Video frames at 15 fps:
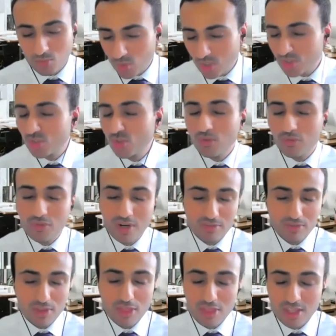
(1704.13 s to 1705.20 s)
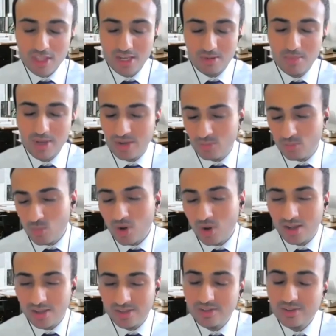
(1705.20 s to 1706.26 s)
what's your favorite theme and
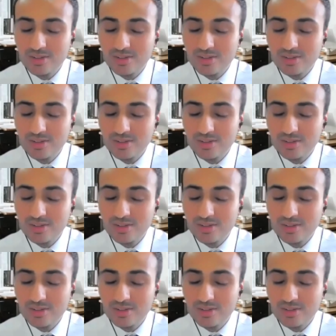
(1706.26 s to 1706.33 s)
why?